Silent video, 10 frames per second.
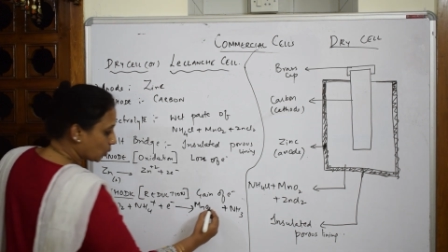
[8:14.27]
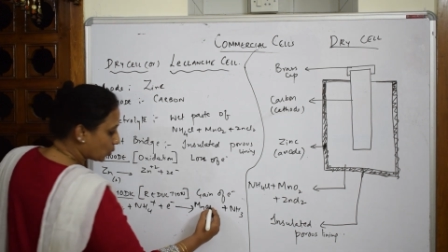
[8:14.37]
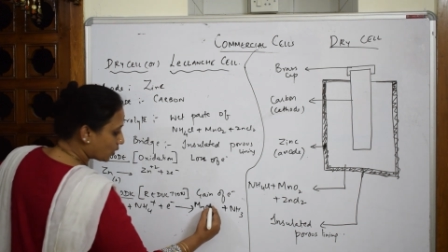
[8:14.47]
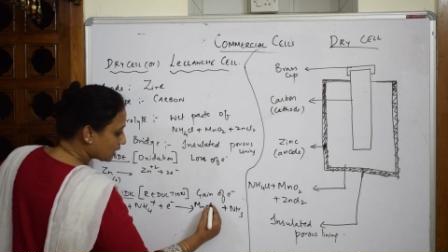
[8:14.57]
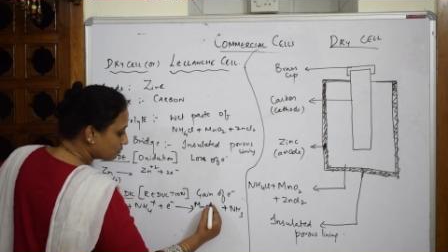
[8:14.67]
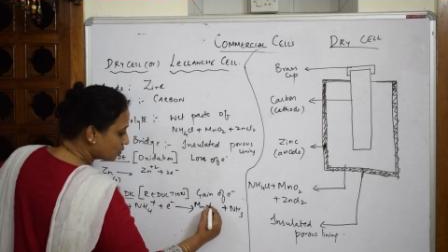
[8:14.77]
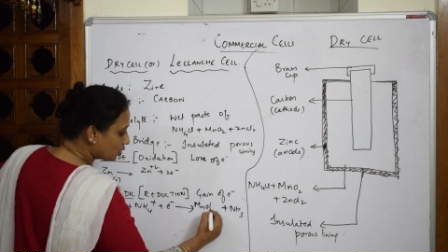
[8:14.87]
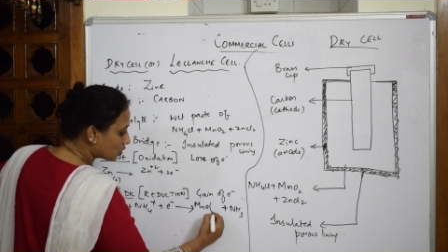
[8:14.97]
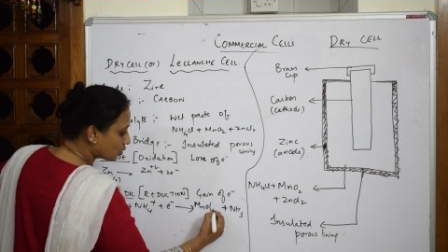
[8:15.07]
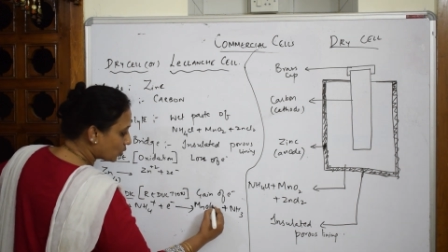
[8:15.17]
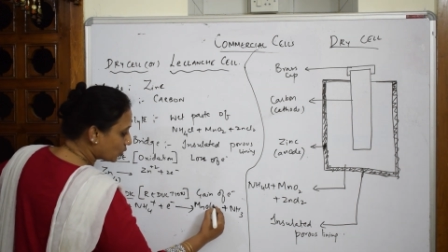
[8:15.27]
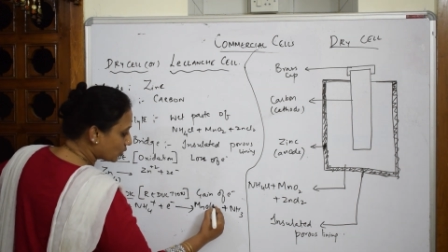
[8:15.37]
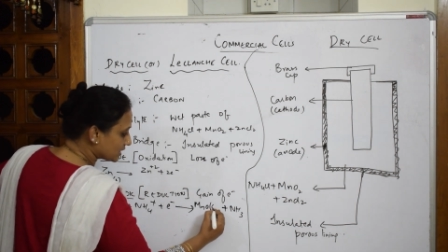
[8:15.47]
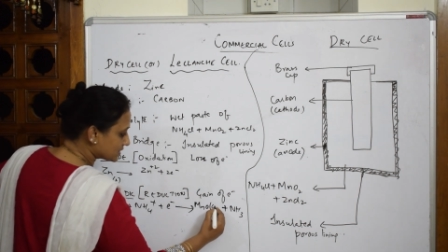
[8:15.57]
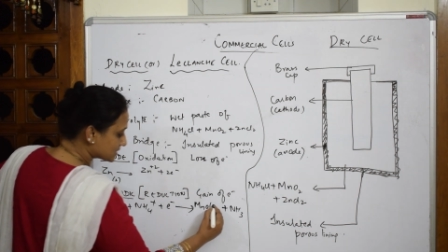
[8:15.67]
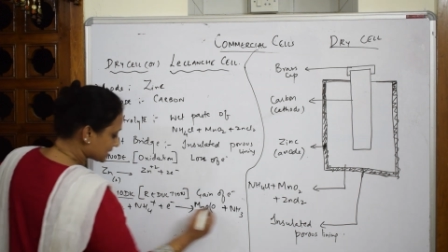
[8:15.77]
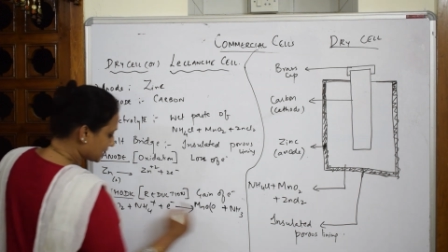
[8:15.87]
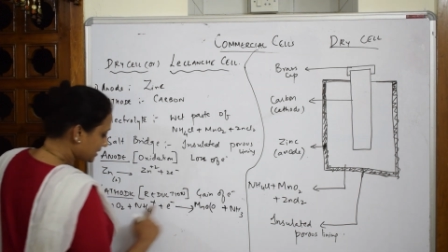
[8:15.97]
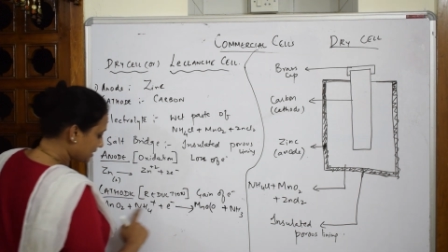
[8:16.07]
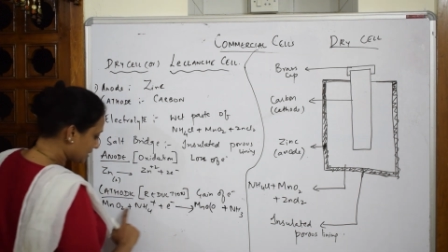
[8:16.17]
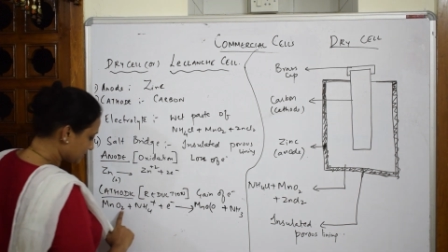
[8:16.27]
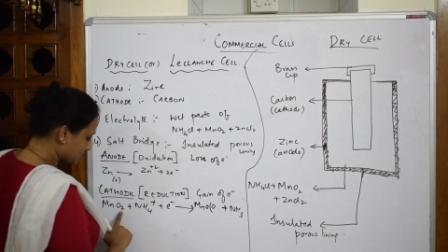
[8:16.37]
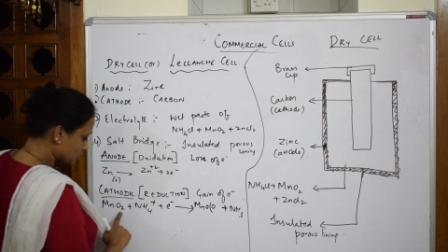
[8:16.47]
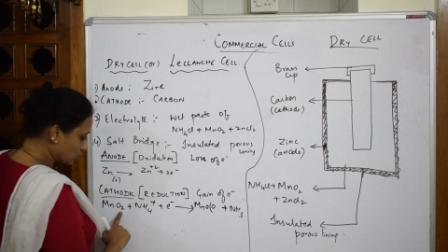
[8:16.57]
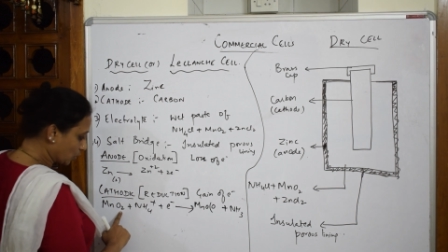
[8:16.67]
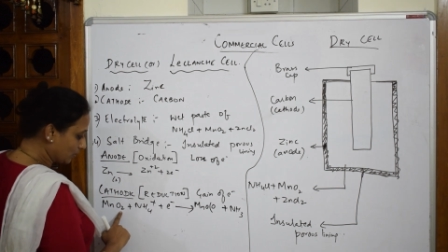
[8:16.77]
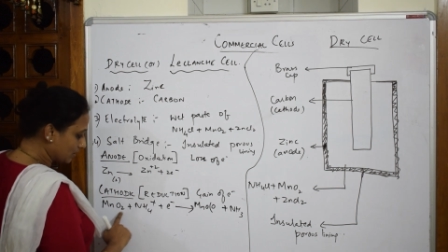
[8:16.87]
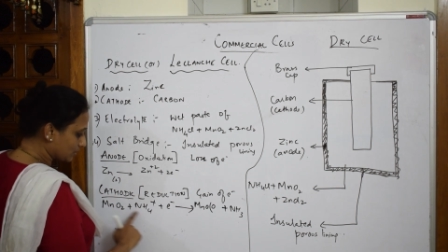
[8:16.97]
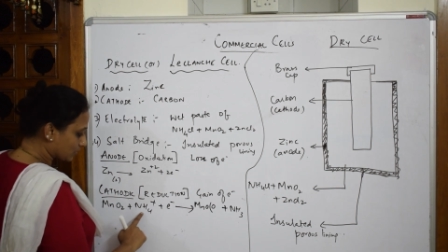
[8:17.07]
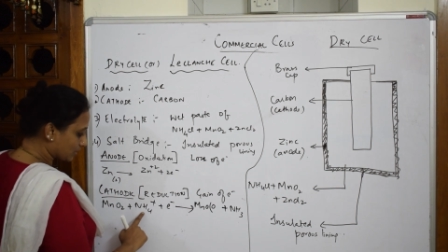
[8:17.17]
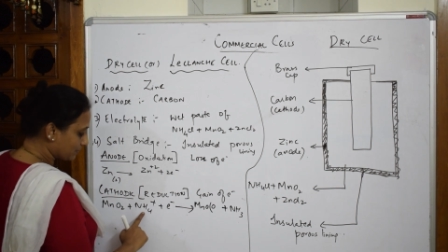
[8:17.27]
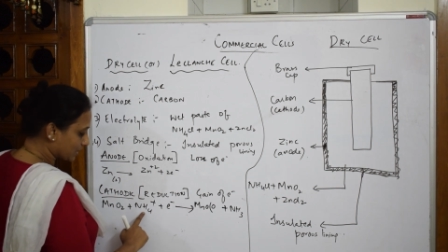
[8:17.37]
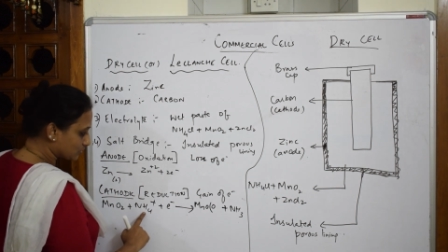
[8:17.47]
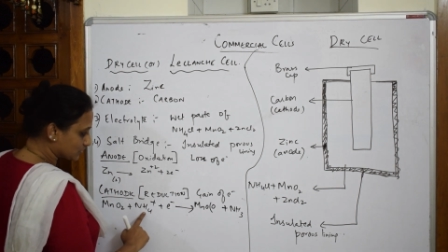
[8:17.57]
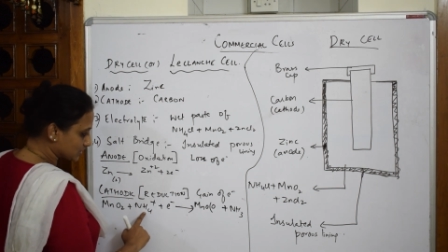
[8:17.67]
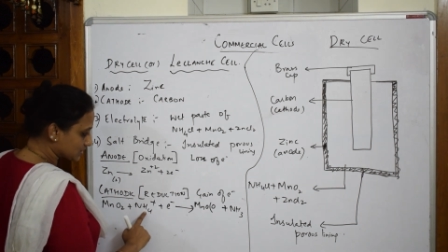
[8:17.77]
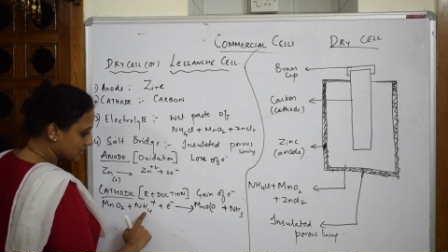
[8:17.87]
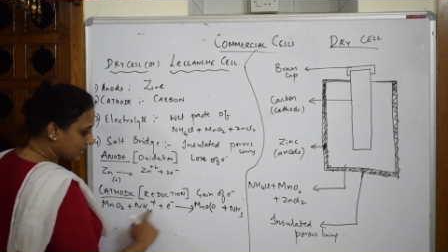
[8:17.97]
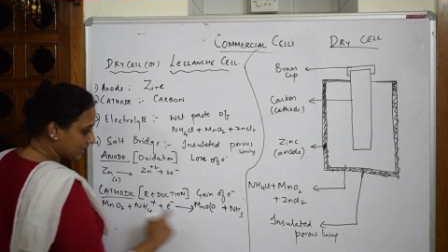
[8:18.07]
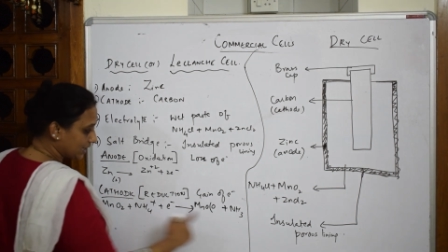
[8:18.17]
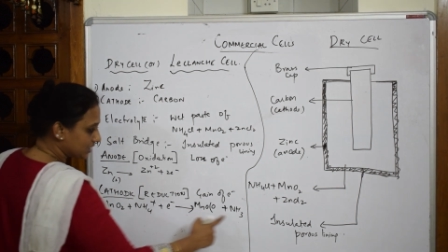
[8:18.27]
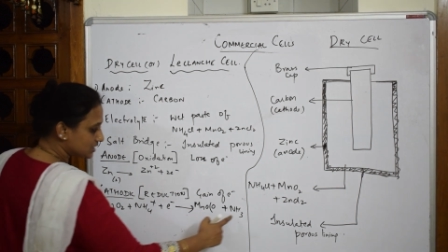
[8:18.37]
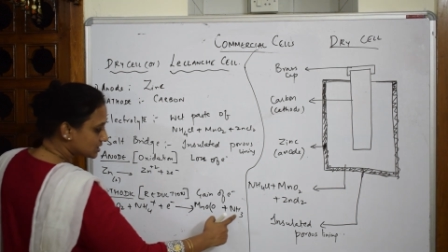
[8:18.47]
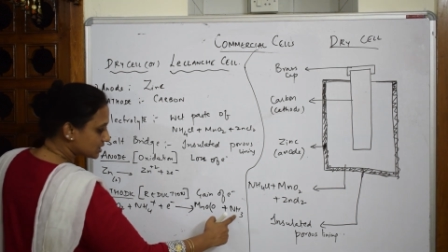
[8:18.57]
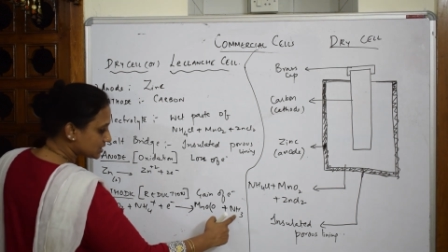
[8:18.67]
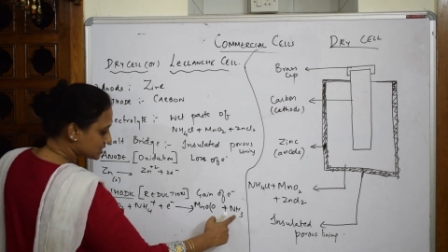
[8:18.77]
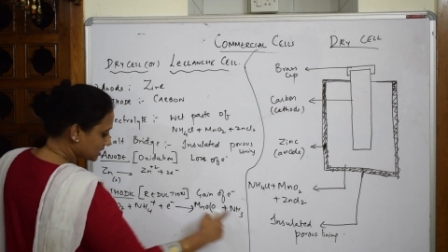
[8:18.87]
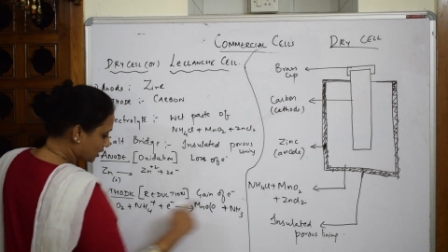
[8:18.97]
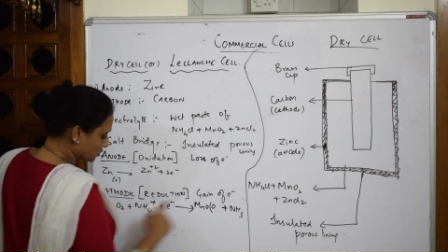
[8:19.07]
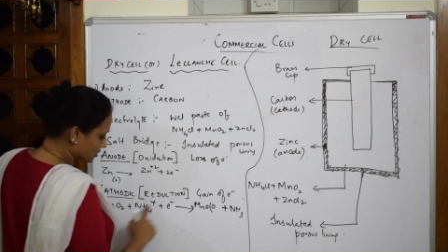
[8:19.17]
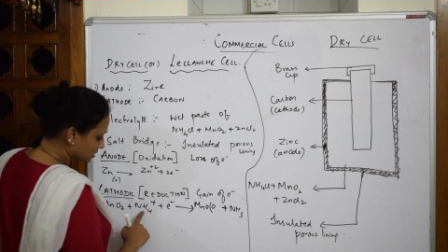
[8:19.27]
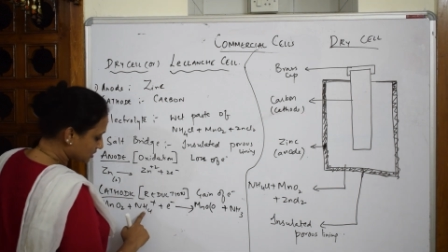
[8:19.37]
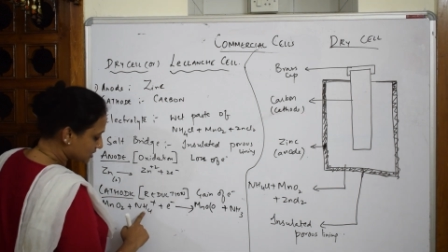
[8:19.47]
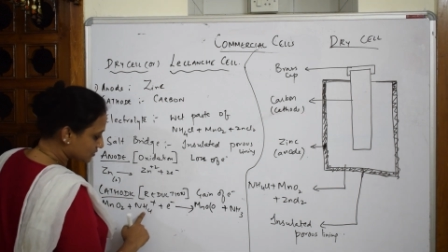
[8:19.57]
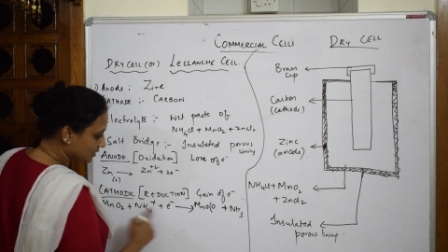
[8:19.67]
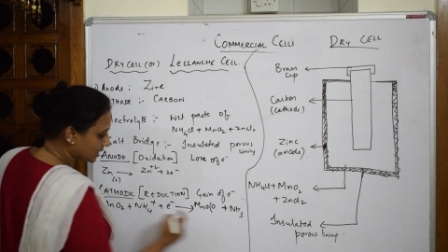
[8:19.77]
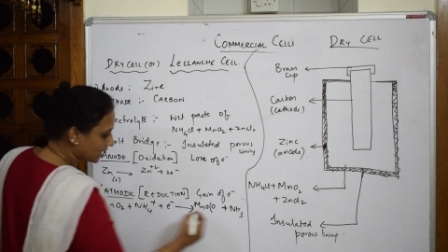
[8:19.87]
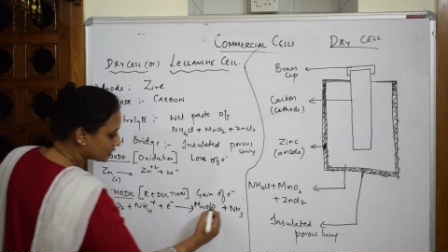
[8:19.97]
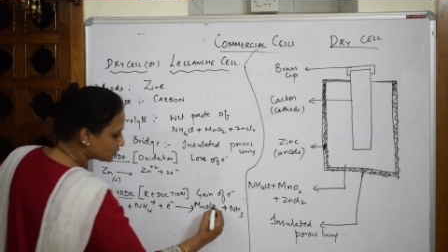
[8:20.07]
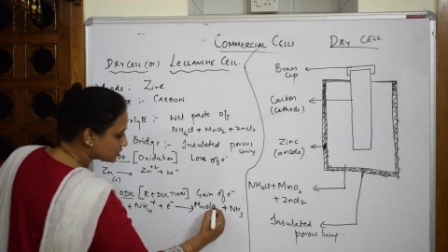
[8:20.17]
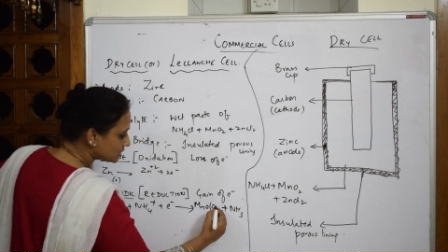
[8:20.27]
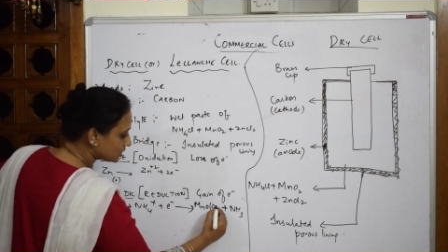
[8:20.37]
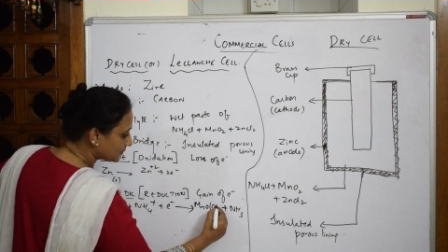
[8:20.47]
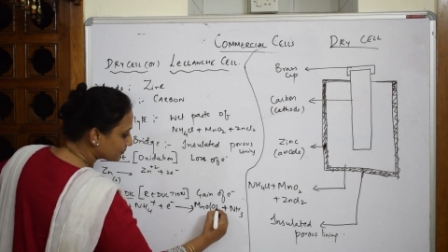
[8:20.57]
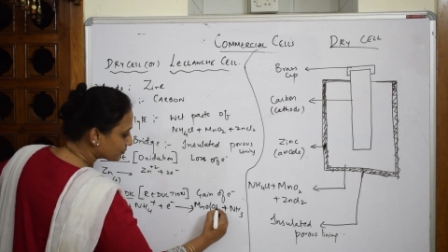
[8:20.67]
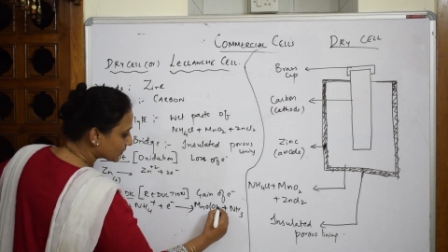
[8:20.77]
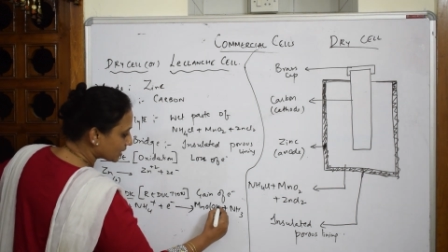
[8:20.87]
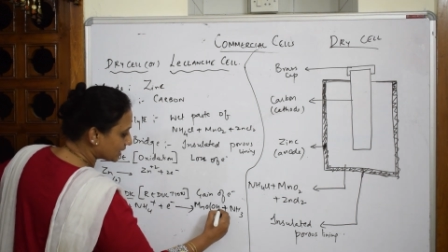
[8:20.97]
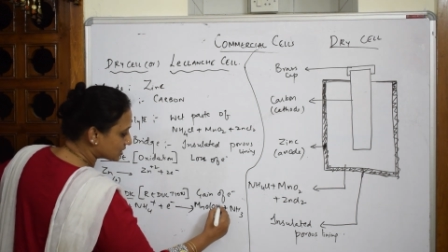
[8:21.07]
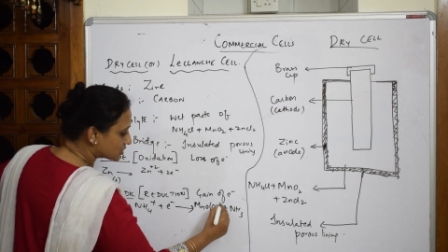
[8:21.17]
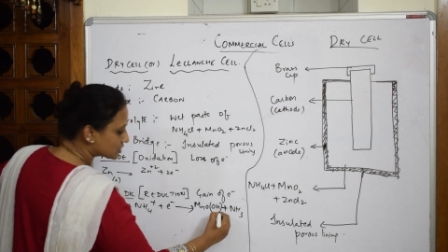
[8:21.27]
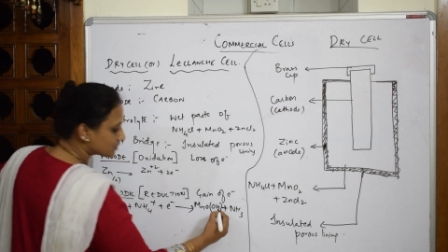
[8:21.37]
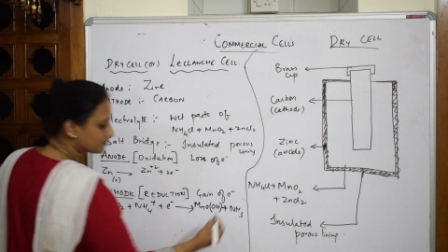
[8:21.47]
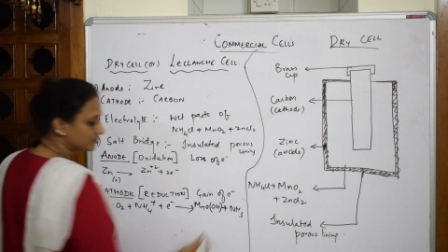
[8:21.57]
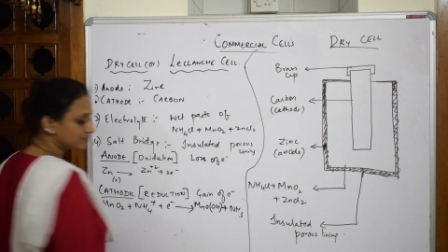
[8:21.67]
One more O inside. This is over. Now come back to this. NH3 stay out. There is one hydrogen here. H.